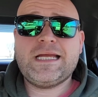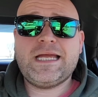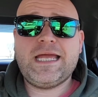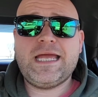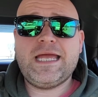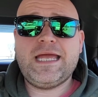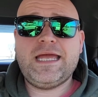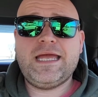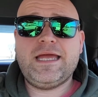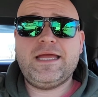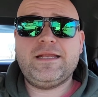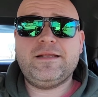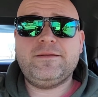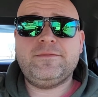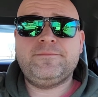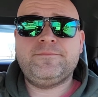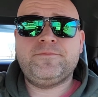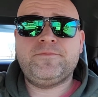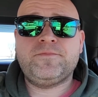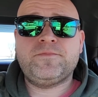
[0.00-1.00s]

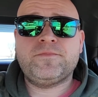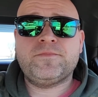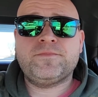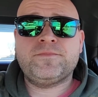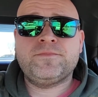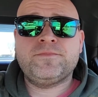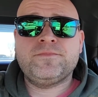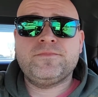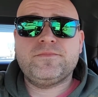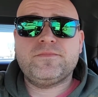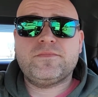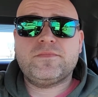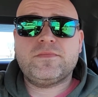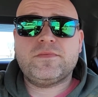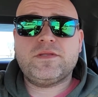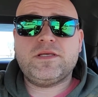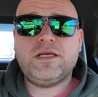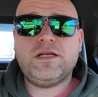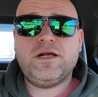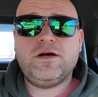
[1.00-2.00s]
And
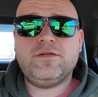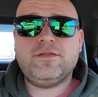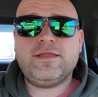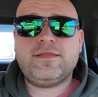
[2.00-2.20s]
you know,